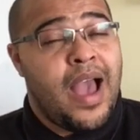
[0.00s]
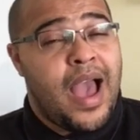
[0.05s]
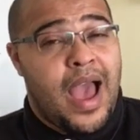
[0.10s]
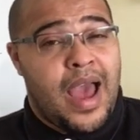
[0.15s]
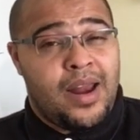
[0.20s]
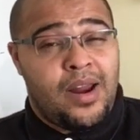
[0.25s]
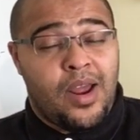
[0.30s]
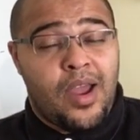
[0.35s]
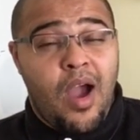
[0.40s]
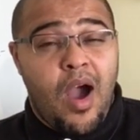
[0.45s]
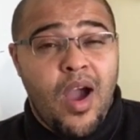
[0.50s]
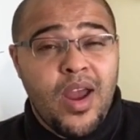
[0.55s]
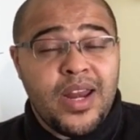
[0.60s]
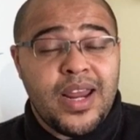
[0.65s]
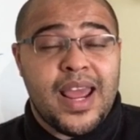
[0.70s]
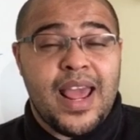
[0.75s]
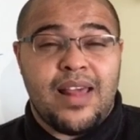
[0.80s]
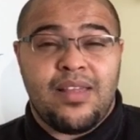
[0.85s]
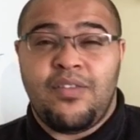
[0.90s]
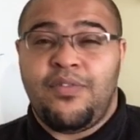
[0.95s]
And I kind
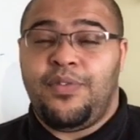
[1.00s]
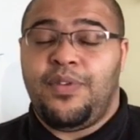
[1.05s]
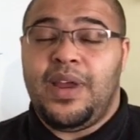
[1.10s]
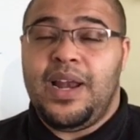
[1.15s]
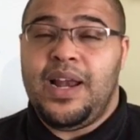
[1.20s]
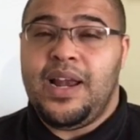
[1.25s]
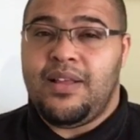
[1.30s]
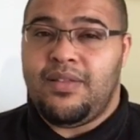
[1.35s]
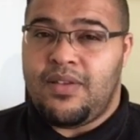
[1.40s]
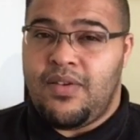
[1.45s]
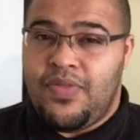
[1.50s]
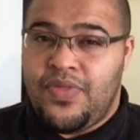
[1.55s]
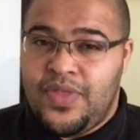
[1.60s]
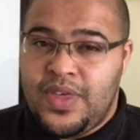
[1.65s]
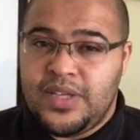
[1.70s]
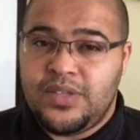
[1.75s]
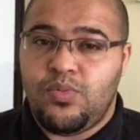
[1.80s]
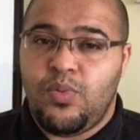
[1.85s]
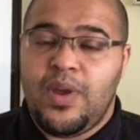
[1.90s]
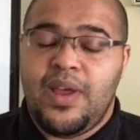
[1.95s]
of get the feeling that
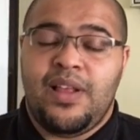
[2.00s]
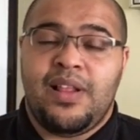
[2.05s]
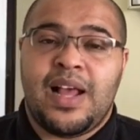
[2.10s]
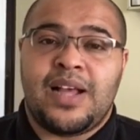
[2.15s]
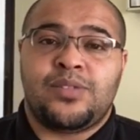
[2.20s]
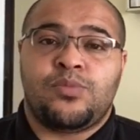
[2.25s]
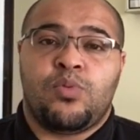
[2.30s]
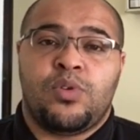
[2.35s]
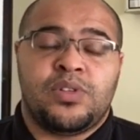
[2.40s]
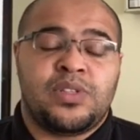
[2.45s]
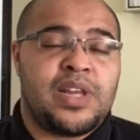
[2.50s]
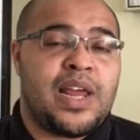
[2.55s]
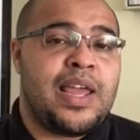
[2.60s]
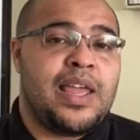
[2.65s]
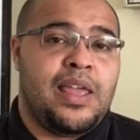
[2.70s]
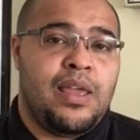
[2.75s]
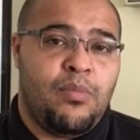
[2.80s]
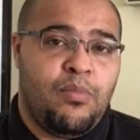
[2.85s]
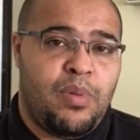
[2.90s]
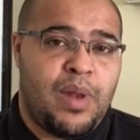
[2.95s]
this week that's what's
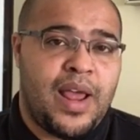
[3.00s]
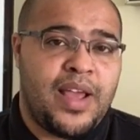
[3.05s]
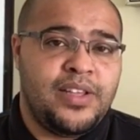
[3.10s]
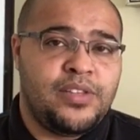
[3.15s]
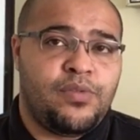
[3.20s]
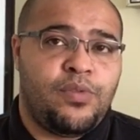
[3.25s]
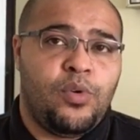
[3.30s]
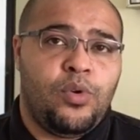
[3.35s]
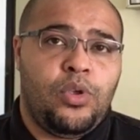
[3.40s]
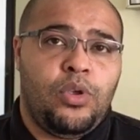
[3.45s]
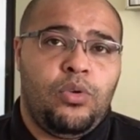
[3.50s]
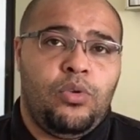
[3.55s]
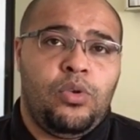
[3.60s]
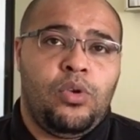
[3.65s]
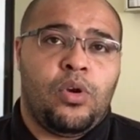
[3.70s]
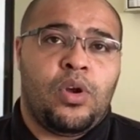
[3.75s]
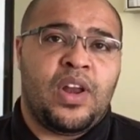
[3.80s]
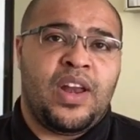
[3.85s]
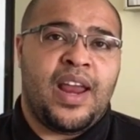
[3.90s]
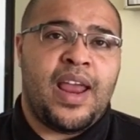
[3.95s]
taking place for you.
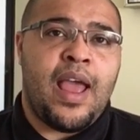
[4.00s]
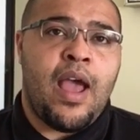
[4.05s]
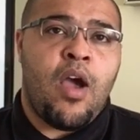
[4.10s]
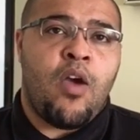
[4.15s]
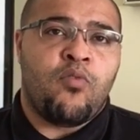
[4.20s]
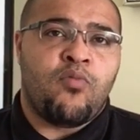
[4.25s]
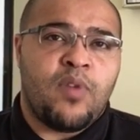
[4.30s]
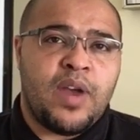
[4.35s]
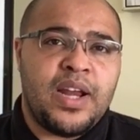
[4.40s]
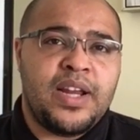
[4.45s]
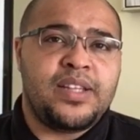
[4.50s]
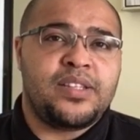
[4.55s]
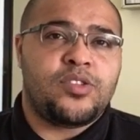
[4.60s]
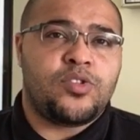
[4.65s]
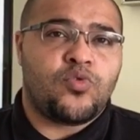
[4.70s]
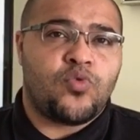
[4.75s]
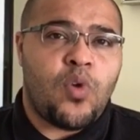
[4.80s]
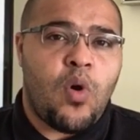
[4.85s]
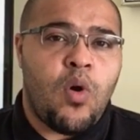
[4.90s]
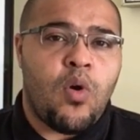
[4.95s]
You're going to get a really
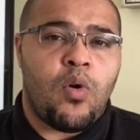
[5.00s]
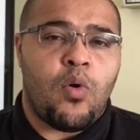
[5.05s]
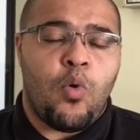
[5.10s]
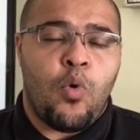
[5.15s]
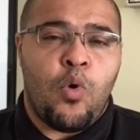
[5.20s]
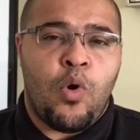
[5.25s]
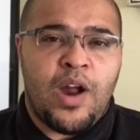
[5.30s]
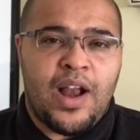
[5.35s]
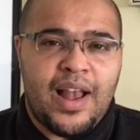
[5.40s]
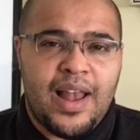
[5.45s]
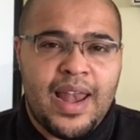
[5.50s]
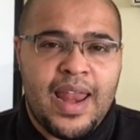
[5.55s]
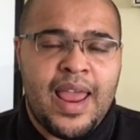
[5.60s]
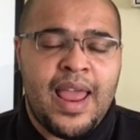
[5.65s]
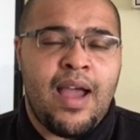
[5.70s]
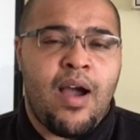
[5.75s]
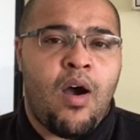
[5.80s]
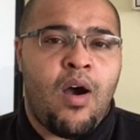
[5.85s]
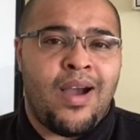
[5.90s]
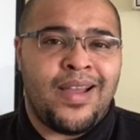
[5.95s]
strong or
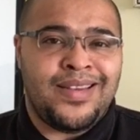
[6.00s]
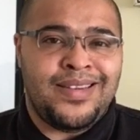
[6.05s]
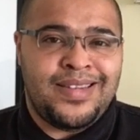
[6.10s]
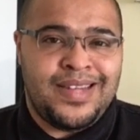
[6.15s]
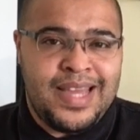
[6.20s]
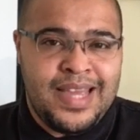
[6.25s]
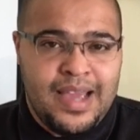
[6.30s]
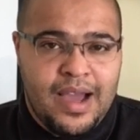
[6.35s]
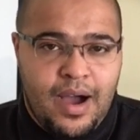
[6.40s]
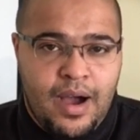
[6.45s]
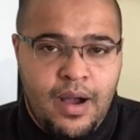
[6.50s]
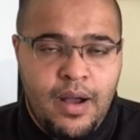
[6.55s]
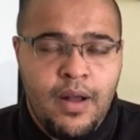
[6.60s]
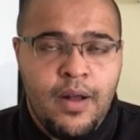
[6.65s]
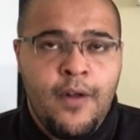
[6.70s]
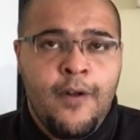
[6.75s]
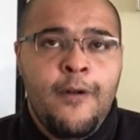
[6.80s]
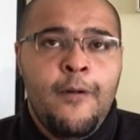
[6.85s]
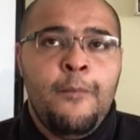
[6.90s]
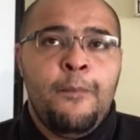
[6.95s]
clear idea
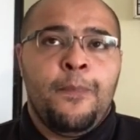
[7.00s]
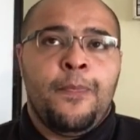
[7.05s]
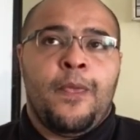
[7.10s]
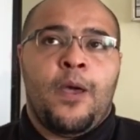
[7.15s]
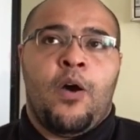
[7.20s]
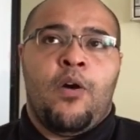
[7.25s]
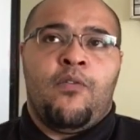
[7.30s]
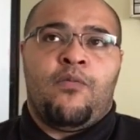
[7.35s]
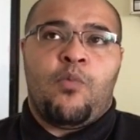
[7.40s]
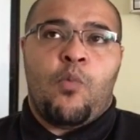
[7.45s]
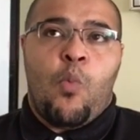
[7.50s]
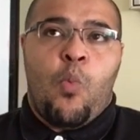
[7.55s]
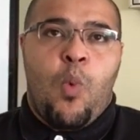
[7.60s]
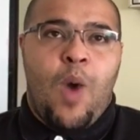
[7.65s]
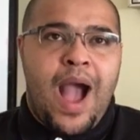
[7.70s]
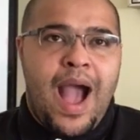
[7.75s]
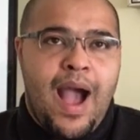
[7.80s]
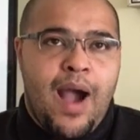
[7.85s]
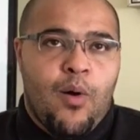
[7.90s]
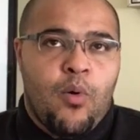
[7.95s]
of,
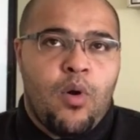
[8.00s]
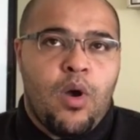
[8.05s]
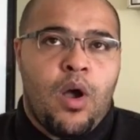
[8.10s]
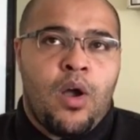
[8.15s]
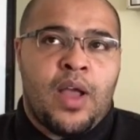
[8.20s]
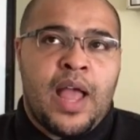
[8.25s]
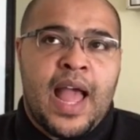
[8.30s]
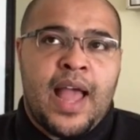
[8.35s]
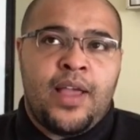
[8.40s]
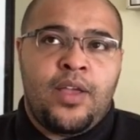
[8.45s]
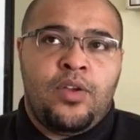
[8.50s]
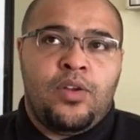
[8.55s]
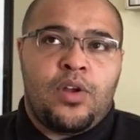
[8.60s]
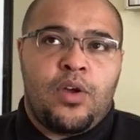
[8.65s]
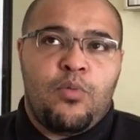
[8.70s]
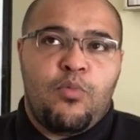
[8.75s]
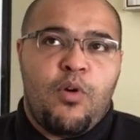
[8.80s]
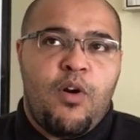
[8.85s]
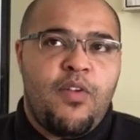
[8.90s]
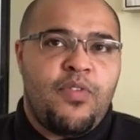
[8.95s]
wow, okay, you
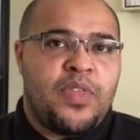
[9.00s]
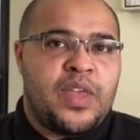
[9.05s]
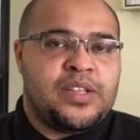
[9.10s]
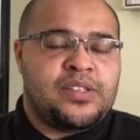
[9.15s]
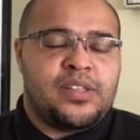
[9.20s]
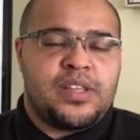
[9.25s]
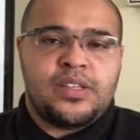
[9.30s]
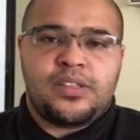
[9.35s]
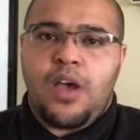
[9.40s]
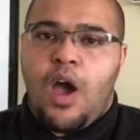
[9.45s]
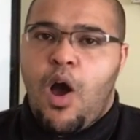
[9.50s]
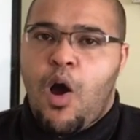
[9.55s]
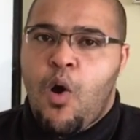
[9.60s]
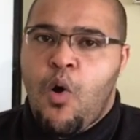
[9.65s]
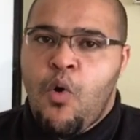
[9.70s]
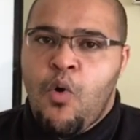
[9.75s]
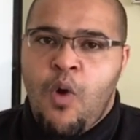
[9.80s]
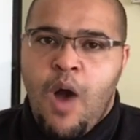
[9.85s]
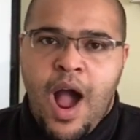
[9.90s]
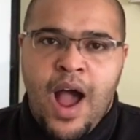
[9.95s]
know what, there's this
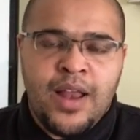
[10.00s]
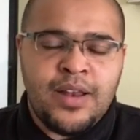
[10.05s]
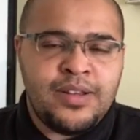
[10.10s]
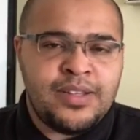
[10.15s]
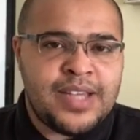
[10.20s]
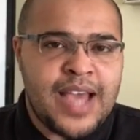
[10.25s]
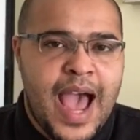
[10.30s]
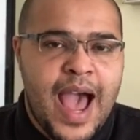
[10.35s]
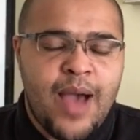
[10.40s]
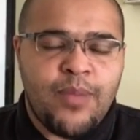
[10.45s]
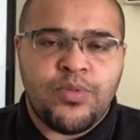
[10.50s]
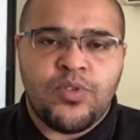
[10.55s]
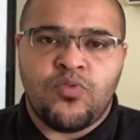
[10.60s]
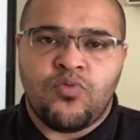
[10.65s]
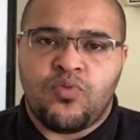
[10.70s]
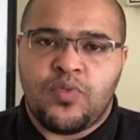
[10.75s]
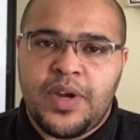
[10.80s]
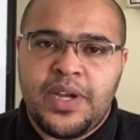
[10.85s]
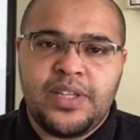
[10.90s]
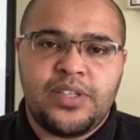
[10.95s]
whole untapped
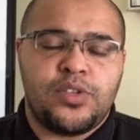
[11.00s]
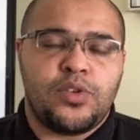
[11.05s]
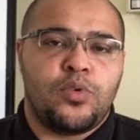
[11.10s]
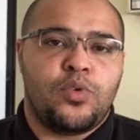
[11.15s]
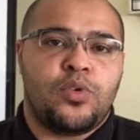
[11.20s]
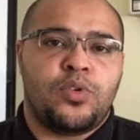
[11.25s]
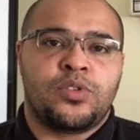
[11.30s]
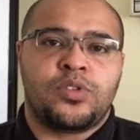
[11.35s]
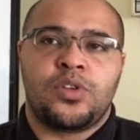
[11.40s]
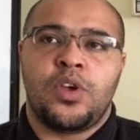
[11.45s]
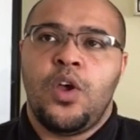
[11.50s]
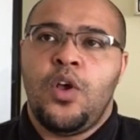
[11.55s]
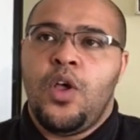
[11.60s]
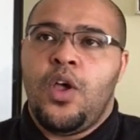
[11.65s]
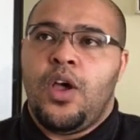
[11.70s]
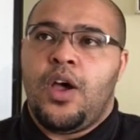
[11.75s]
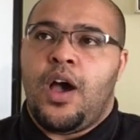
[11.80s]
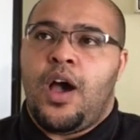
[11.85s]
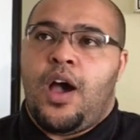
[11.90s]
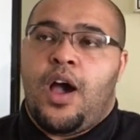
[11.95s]
resource,
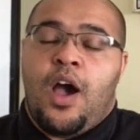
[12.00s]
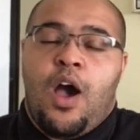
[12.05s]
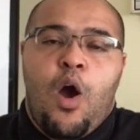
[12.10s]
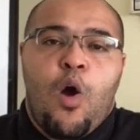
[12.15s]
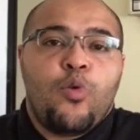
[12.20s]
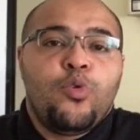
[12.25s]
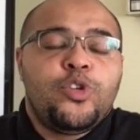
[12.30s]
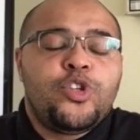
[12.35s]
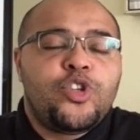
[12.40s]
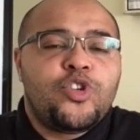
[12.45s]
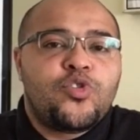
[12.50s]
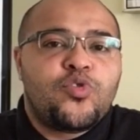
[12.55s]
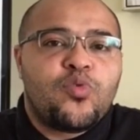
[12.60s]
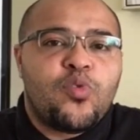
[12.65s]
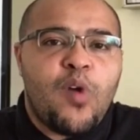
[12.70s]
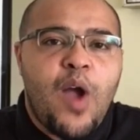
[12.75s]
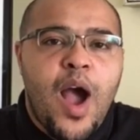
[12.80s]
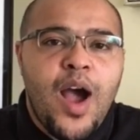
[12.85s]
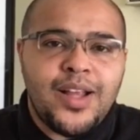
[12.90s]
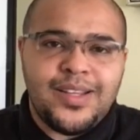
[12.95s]
uh, a whole
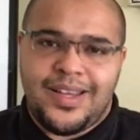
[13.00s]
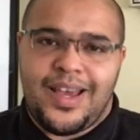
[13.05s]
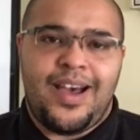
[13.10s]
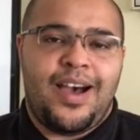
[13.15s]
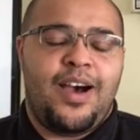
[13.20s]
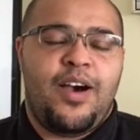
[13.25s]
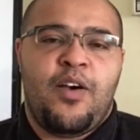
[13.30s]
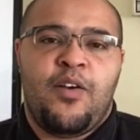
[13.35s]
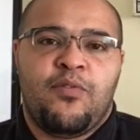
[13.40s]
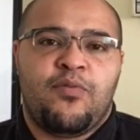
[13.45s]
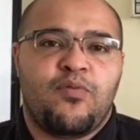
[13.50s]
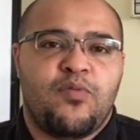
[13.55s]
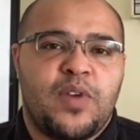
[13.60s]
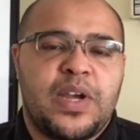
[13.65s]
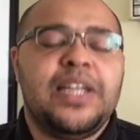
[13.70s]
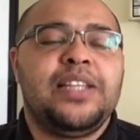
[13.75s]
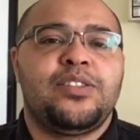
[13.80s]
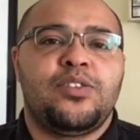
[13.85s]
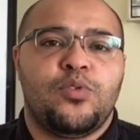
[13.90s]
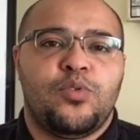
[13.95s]
strata of
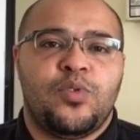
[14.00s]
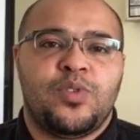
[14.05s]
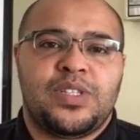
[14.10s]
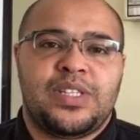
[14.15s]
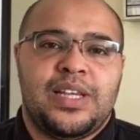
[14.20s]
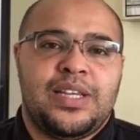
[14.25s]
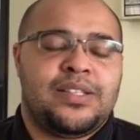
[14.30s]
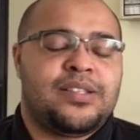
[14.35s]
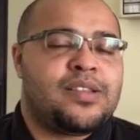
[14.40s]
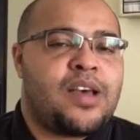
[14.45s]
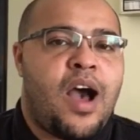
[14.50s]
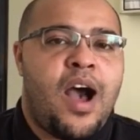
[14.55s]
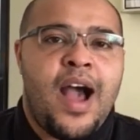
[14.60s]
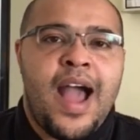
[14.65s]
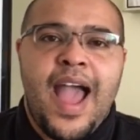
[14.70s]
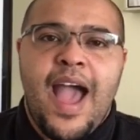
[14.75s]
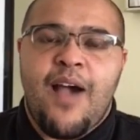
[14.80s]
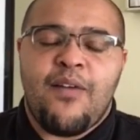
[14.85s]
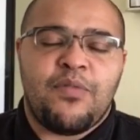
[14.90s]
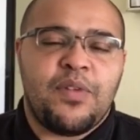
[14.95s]
resources that I
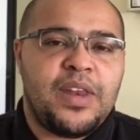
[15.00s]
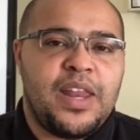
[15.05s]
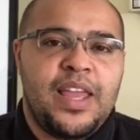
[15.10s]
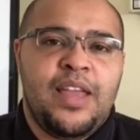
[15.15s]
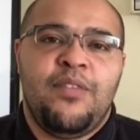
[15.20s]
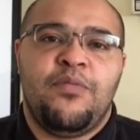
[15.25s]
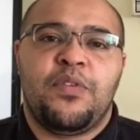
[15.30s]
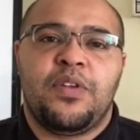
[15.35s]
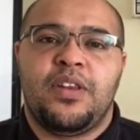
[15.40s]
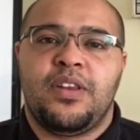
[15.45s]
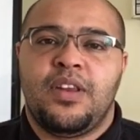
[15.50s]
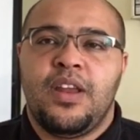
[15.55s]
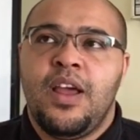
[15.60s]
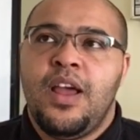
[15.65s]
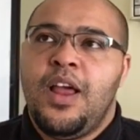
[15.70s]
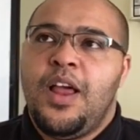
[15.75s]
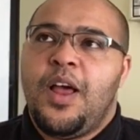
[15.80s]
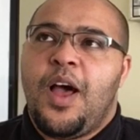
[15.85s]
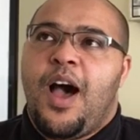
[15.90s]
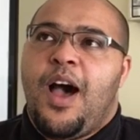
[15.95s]
haven't even
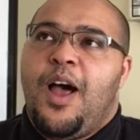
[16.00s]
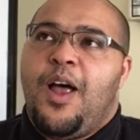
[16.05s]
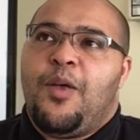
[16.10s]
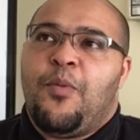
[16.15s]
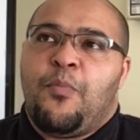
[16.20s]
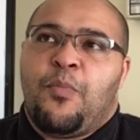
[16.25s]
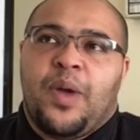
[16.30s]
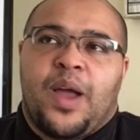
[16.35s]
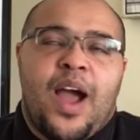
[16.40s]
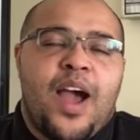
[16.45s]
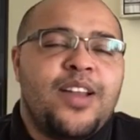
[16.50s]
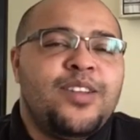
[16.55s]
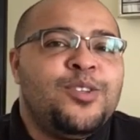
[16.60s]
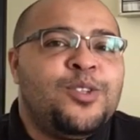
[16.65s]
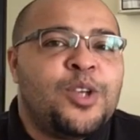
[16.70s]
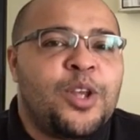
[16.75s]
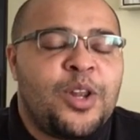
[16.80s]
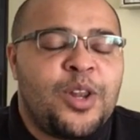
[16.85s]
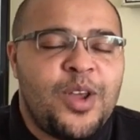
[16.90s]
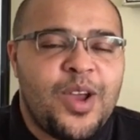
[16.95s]
uh, begun
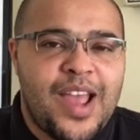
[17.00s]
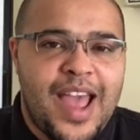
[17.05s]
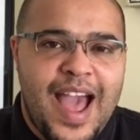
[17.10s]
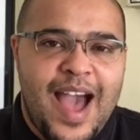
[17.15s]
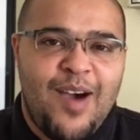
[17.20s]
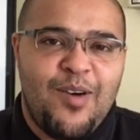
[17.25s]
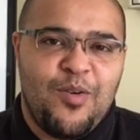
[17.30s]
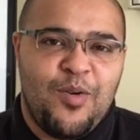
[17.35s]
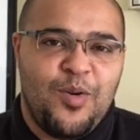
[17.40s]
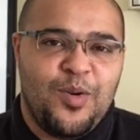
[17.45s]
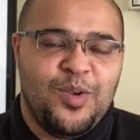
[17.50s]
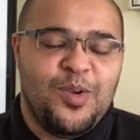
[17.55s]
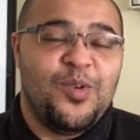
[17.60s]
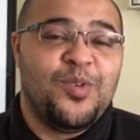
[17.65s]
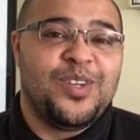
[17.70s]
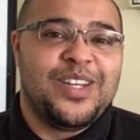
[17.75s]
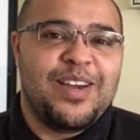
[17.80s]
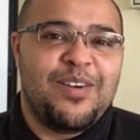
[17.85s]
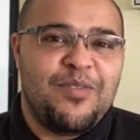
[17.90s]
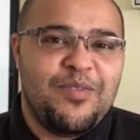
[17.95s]
to look at or, or
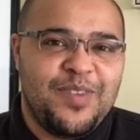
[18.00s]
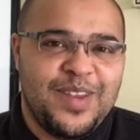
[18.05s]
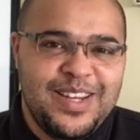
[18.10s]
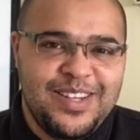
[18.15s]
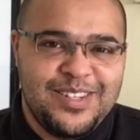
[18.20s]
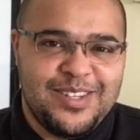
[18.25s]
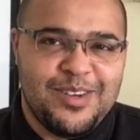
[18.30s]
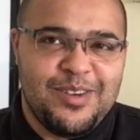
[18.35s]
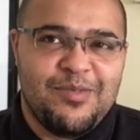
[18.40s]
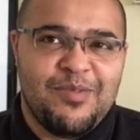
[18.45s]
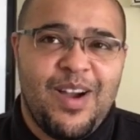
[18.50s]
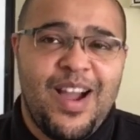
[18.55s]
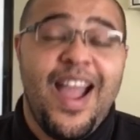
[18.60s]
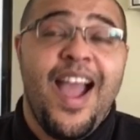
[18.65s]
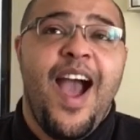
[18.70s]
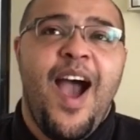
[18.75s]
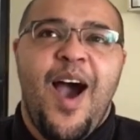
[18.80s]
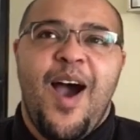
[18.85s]
delve into, right?